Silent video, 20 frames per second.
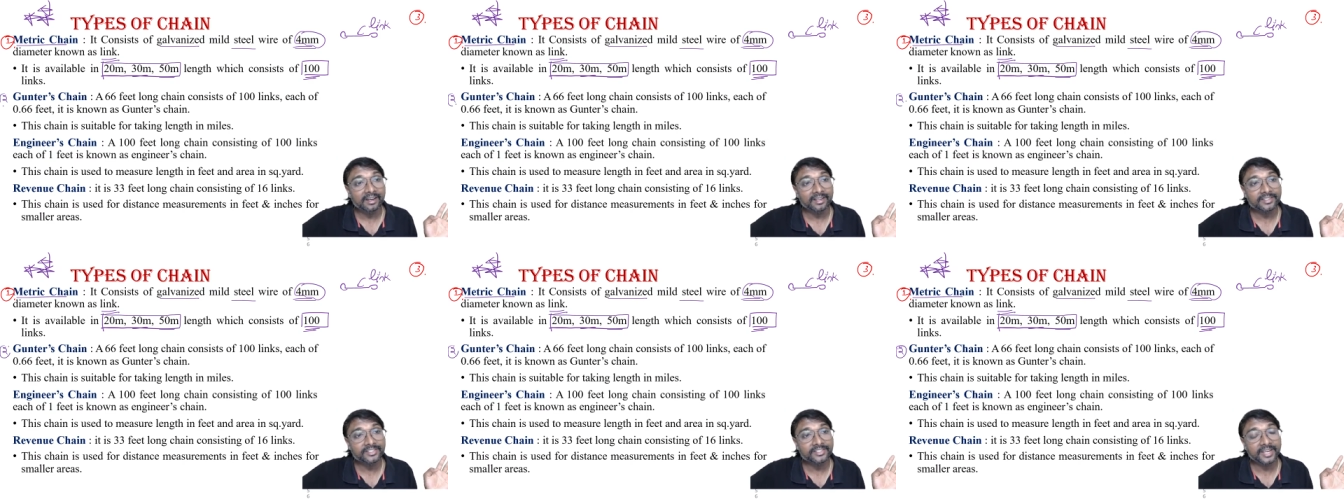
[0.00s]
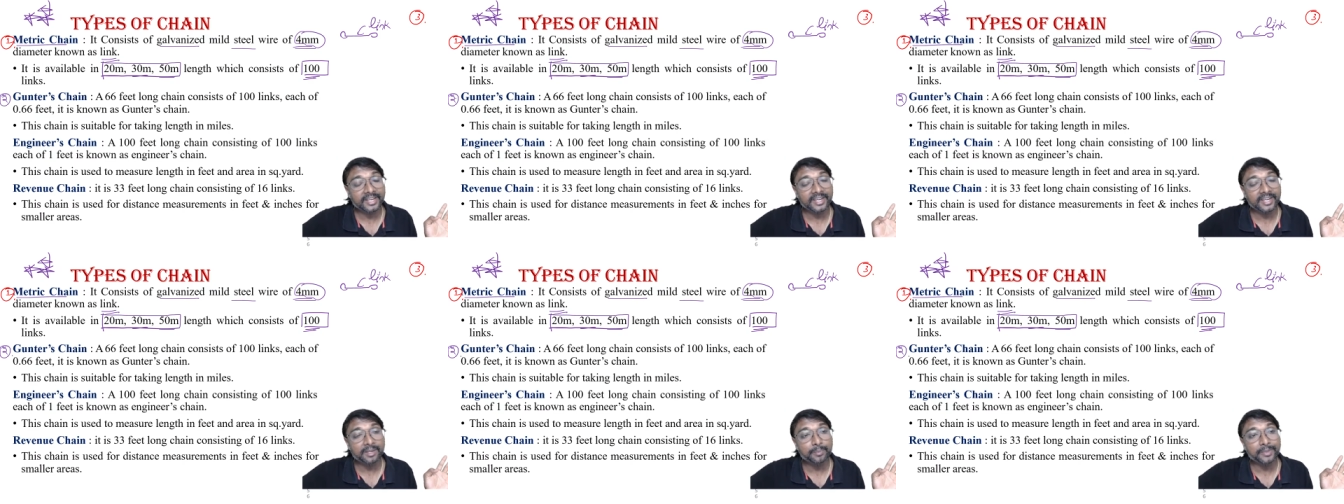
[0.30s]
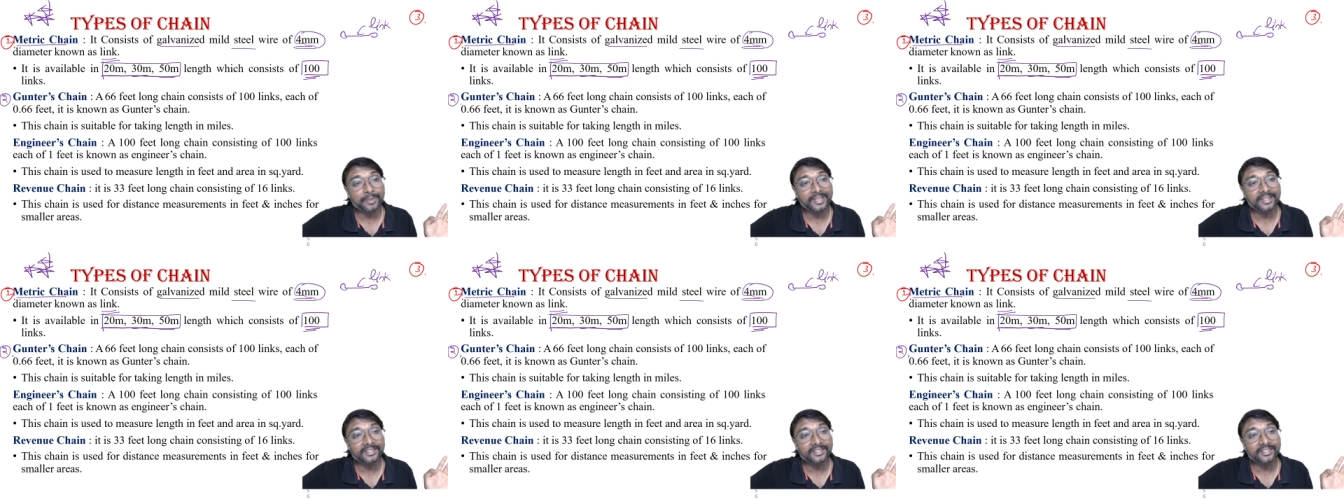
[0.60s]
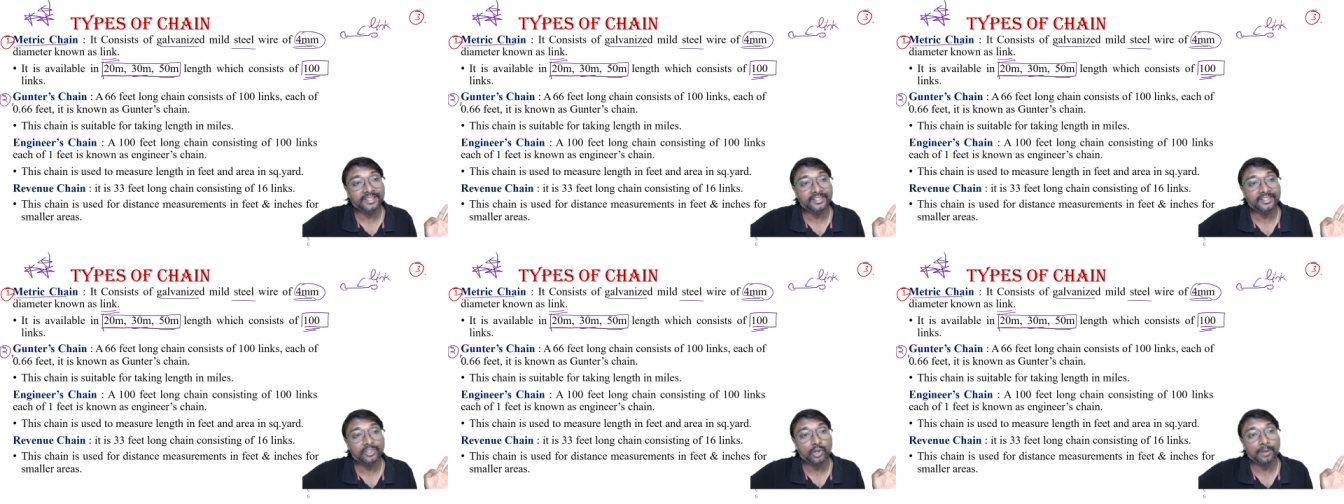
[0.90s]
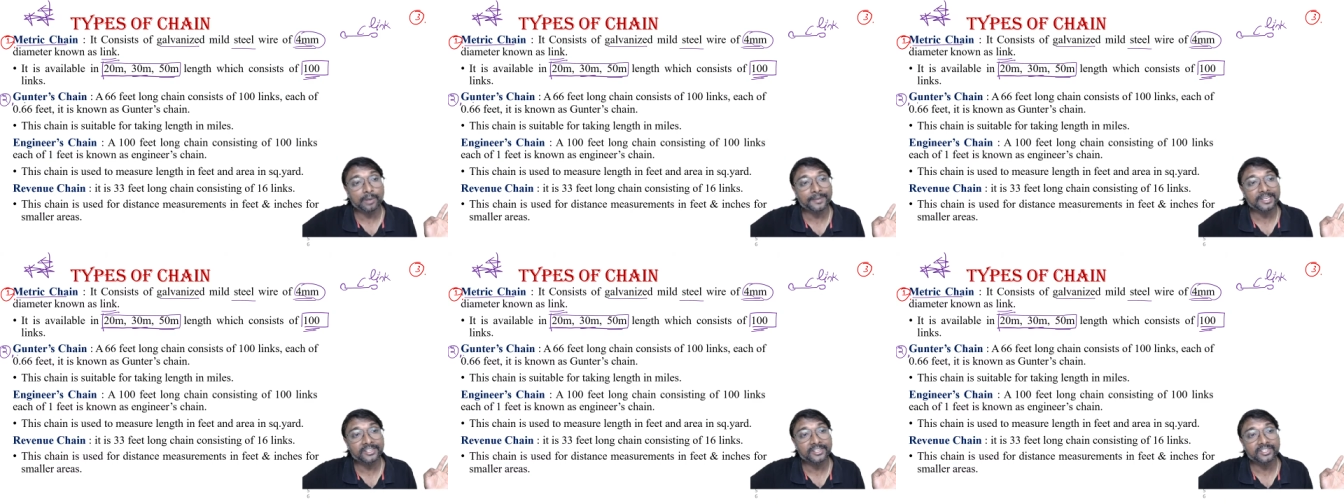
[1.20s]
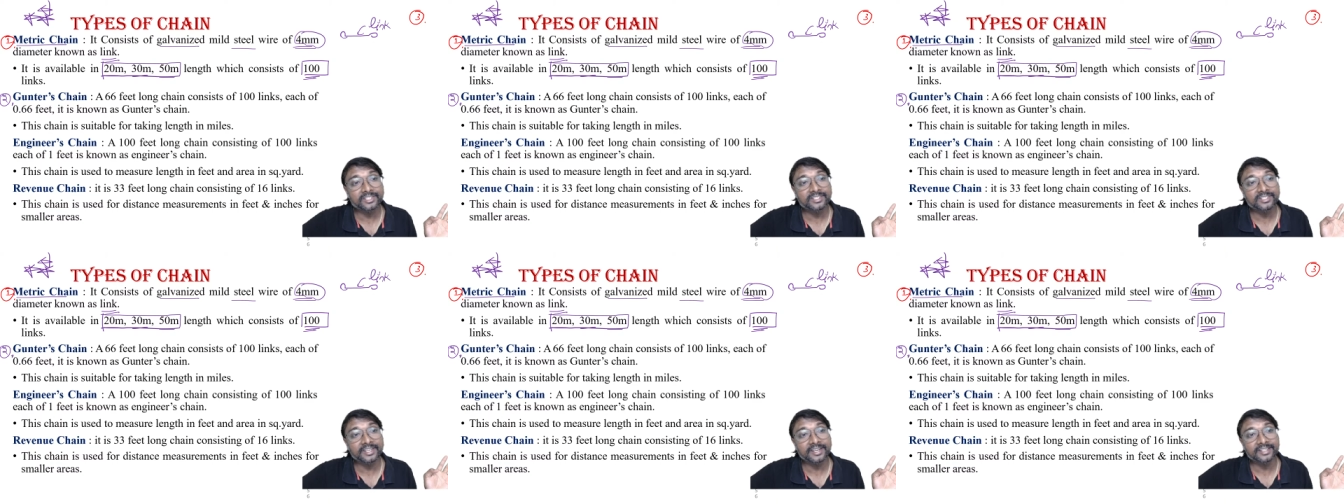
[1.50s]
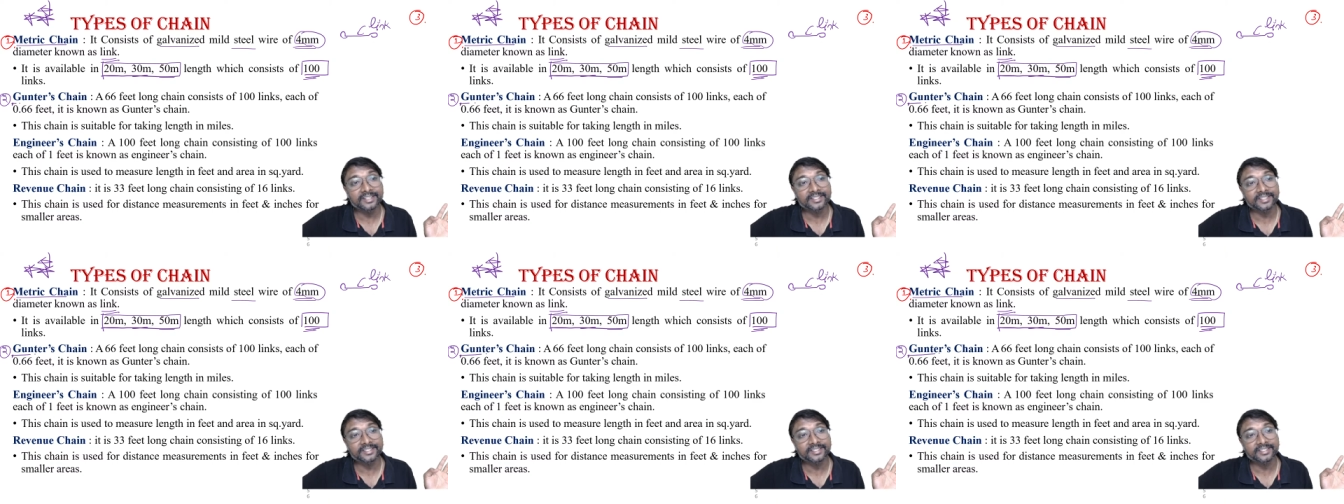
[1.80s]
state PS examinations and
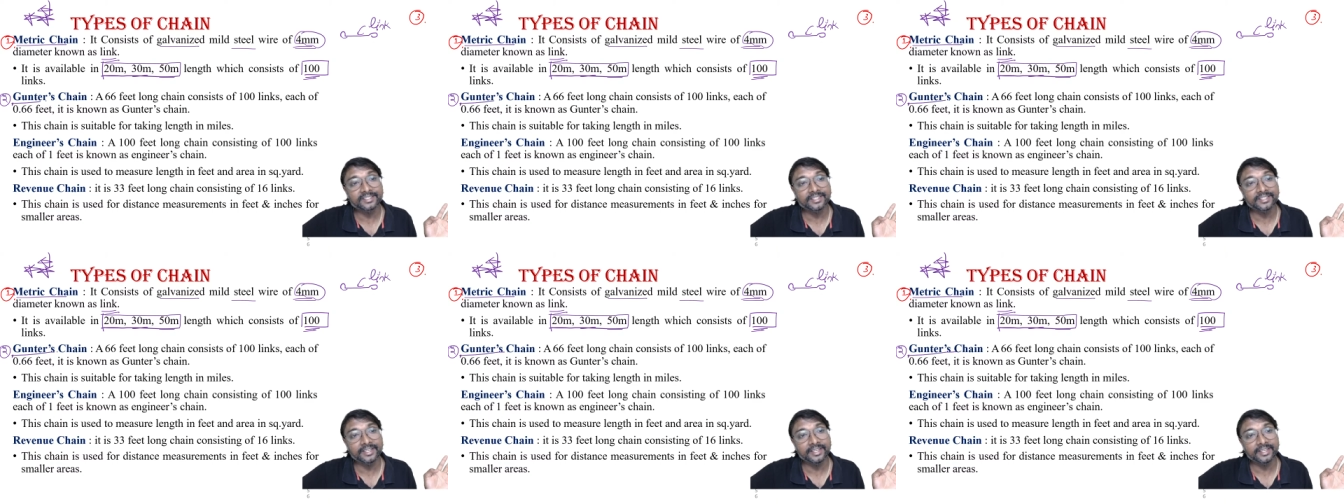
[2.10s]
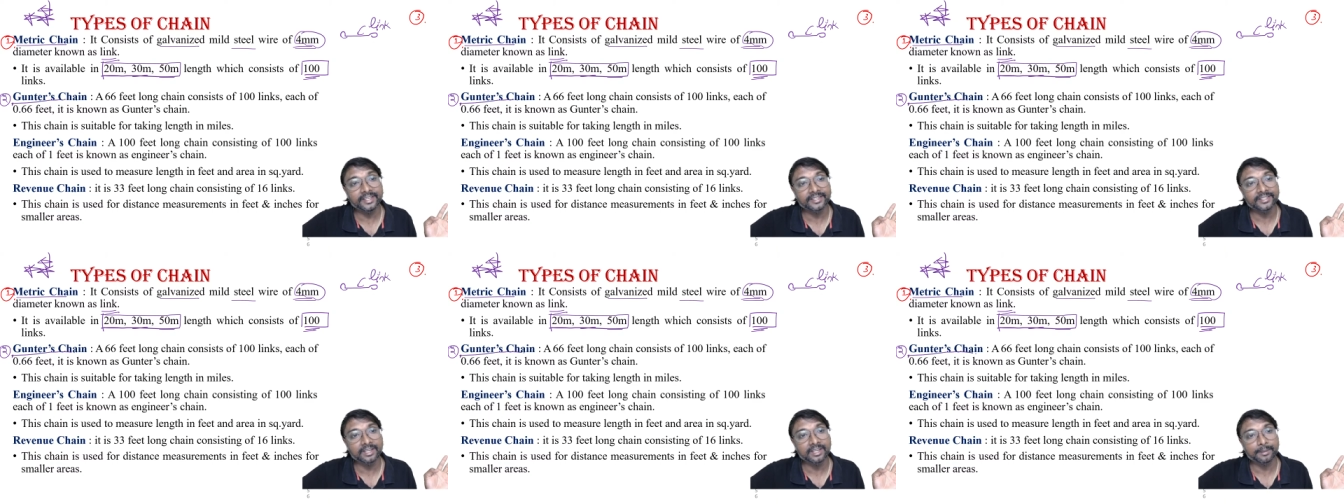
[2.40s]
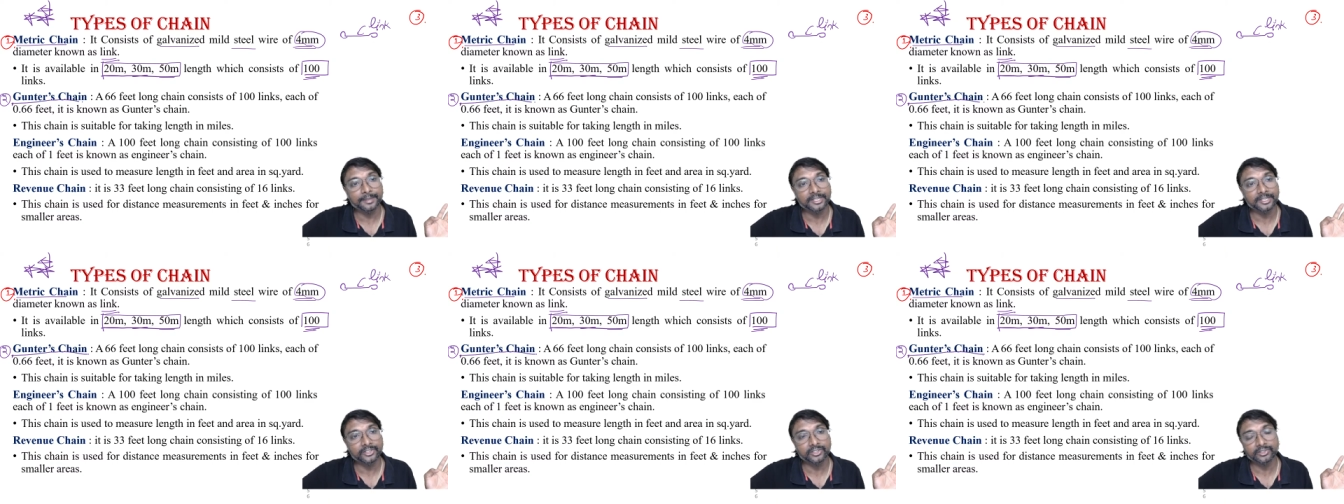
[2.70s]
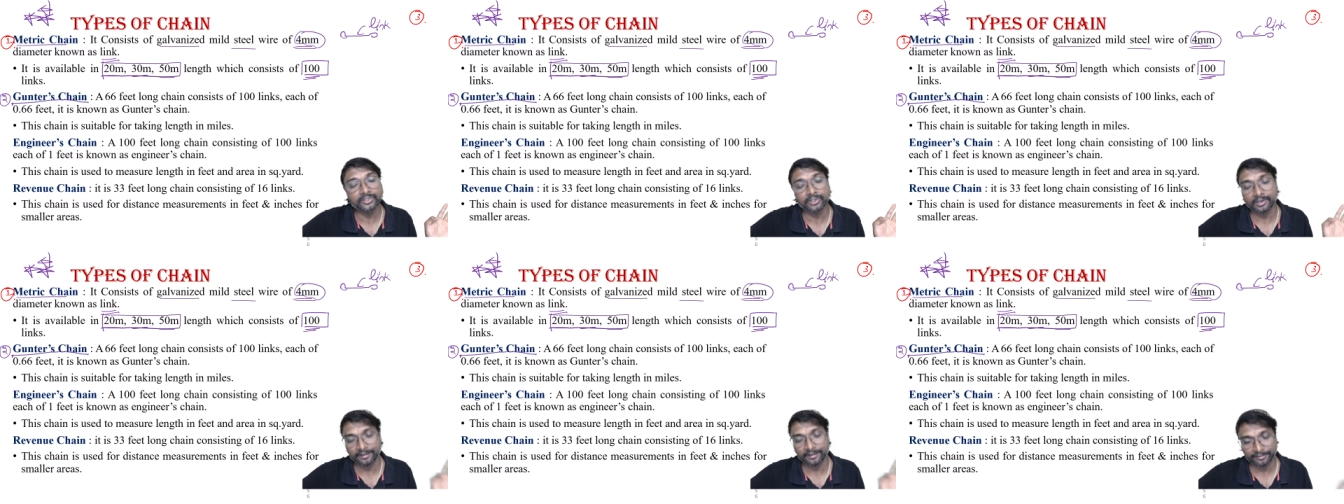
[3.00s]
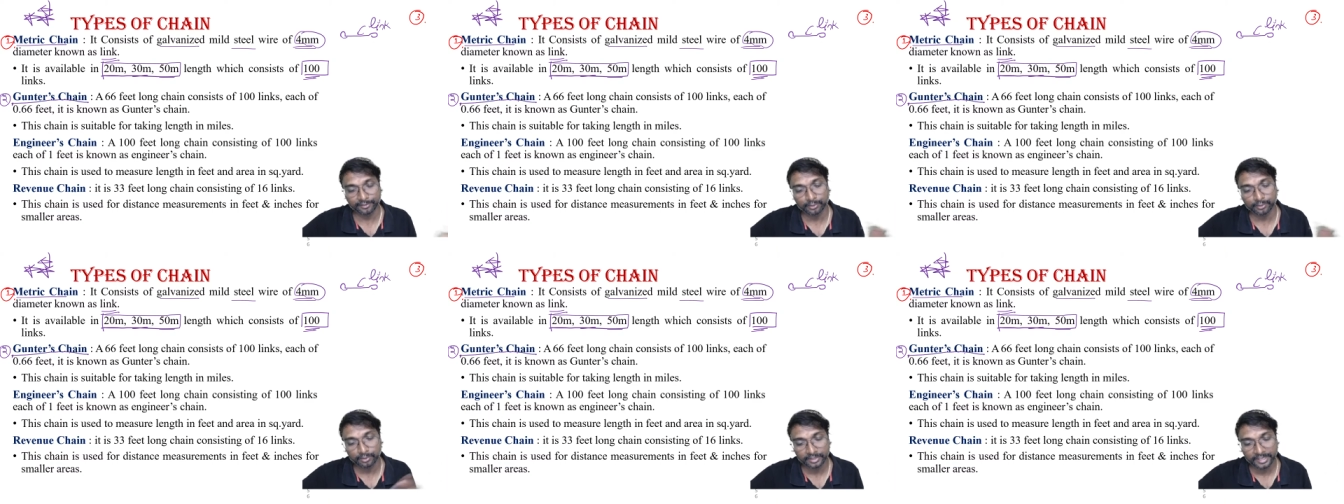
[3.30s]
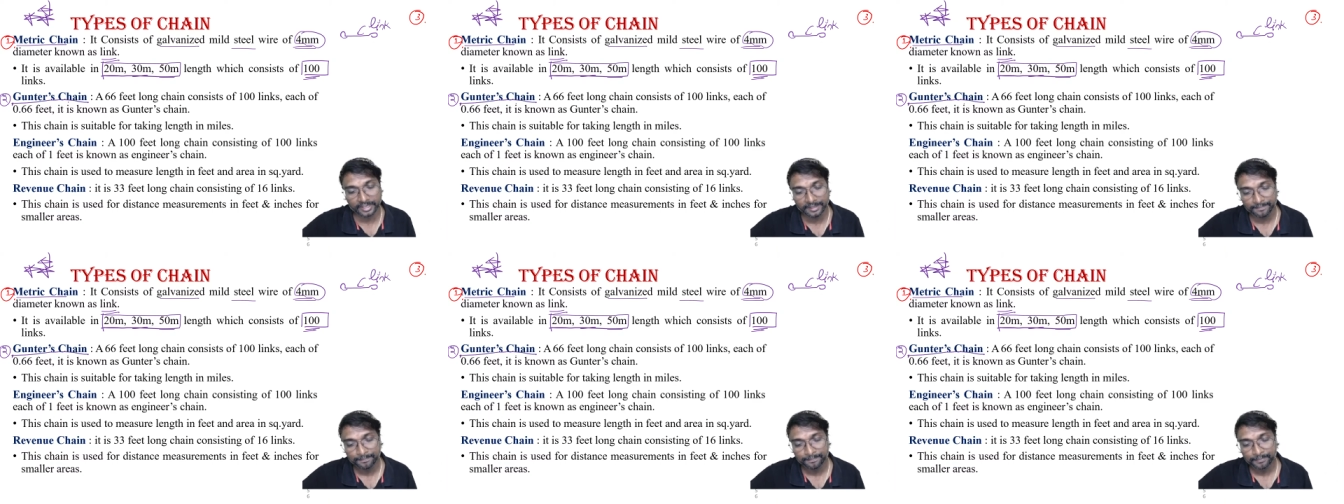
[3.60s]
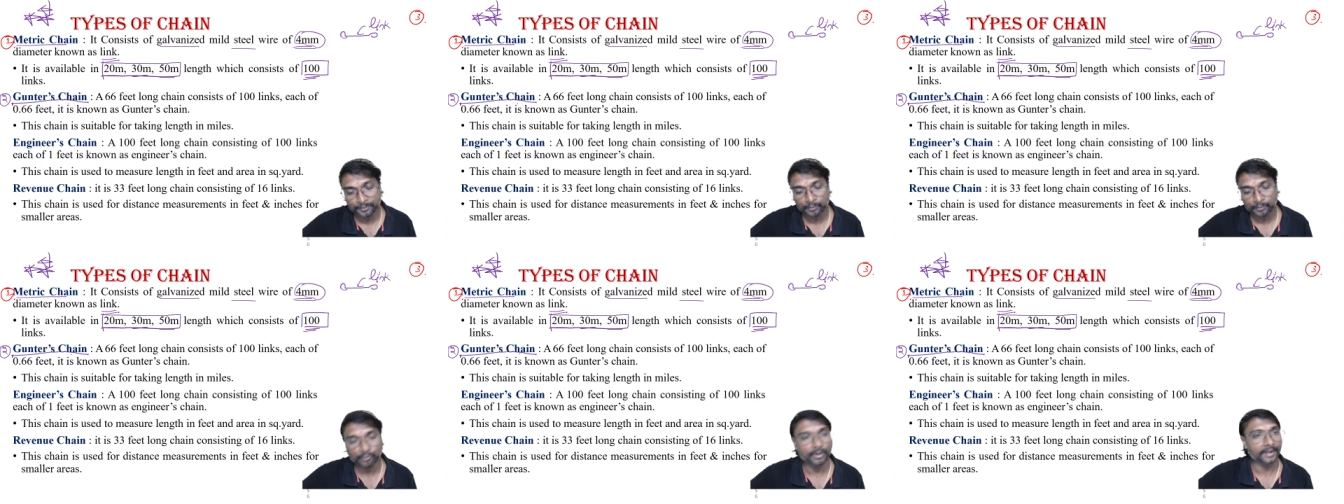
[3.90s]
SSC JE examinations, all of you. Okay,
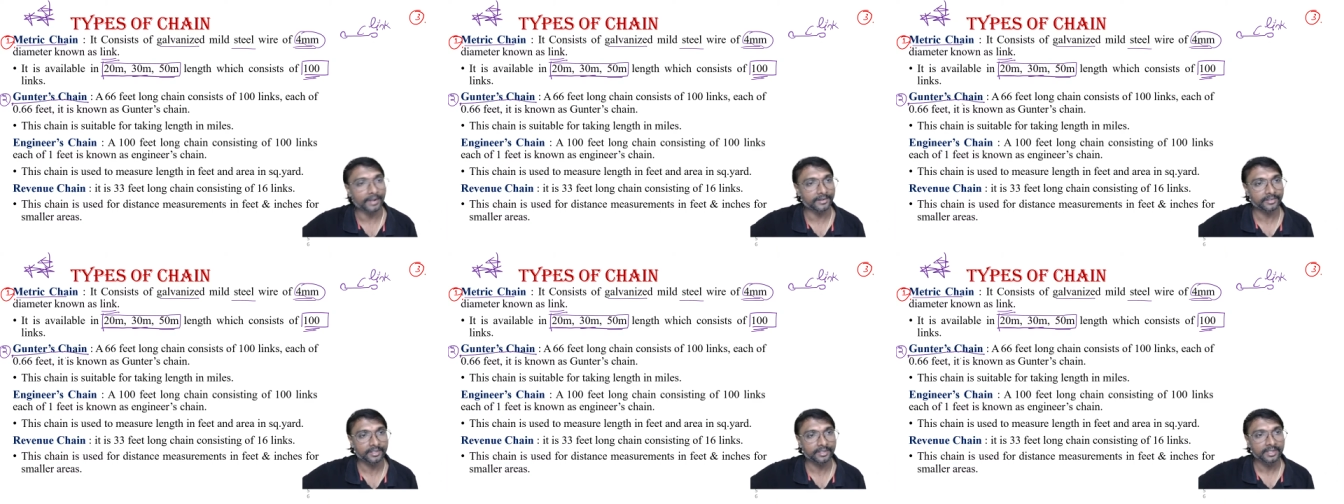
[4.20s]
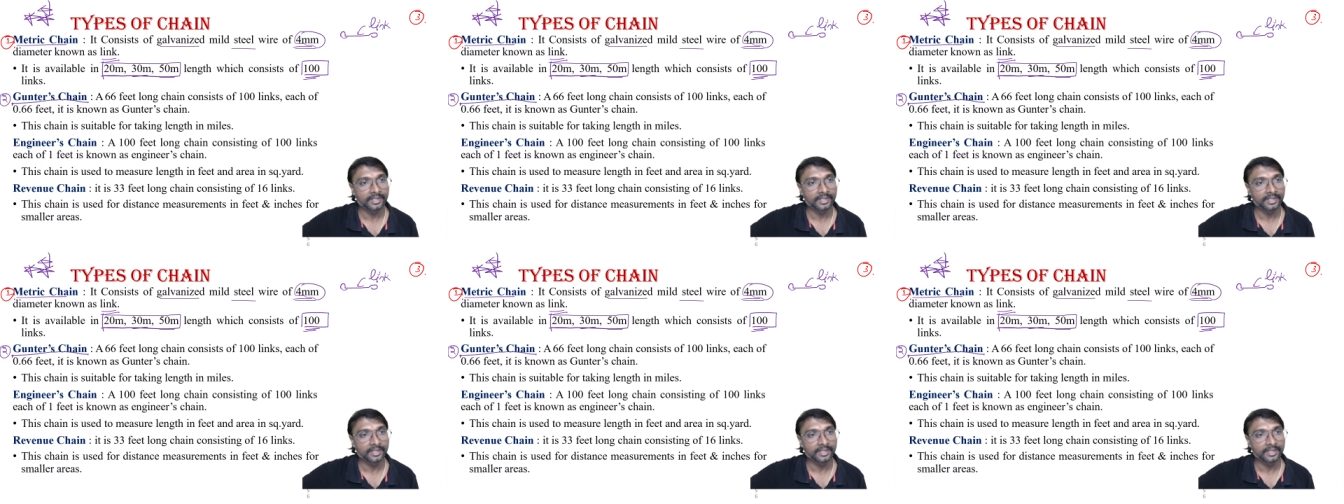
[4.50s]
right.